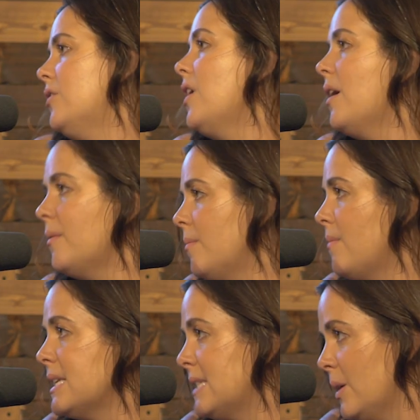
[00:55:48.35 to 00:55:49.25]
They're not
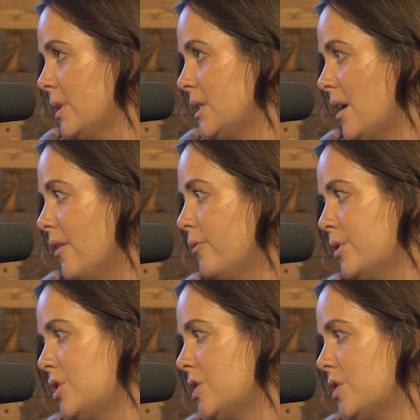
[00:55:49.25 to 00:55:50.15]
messing with stuff,
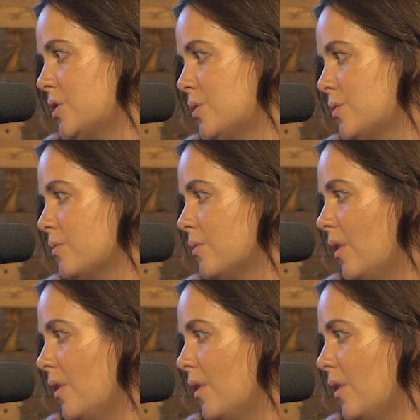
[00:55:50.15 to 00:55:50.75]
which is